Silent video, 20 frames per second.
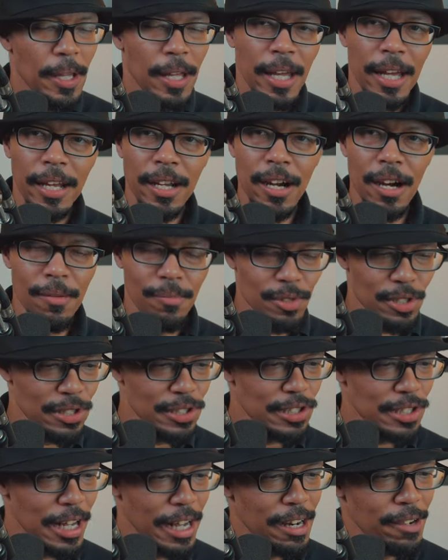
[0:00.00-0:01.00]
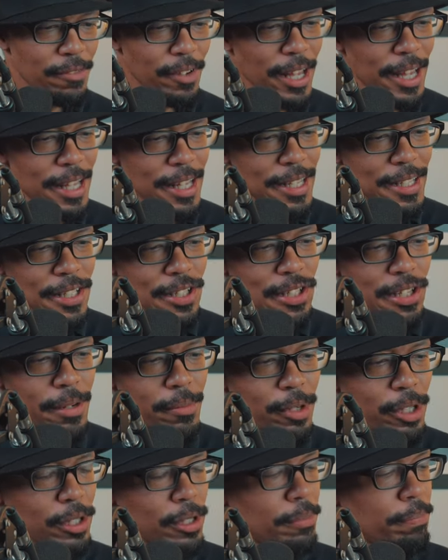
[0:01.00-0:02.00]
it comes inside of a
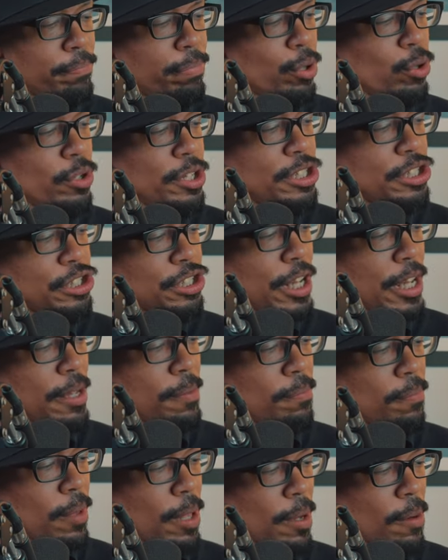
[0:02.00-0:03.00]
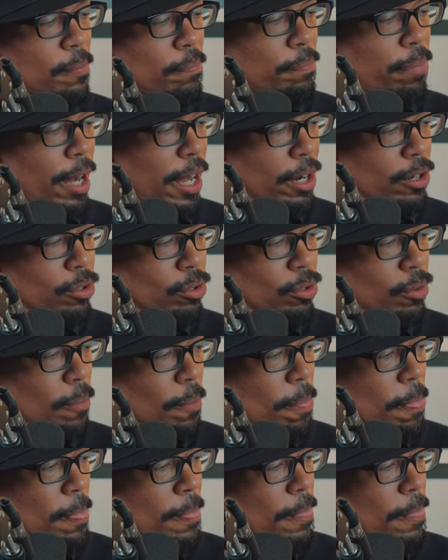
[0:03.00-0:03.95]
similar buoy-shaped bottle